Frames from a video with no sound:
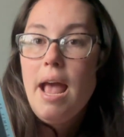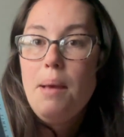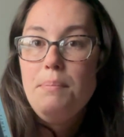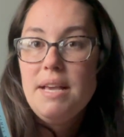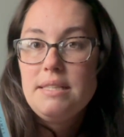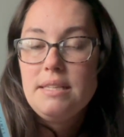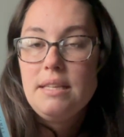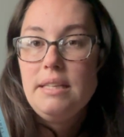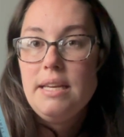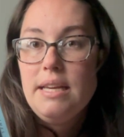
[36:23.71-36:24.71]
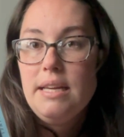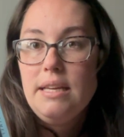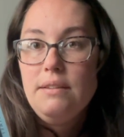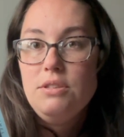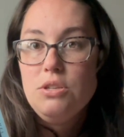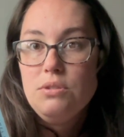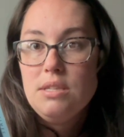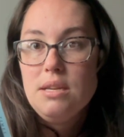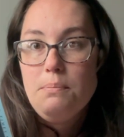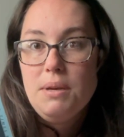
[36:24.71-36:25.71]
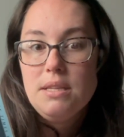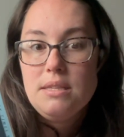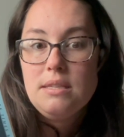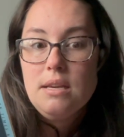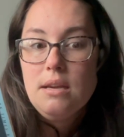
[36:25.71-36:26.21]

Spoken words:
And basically it gives you snippets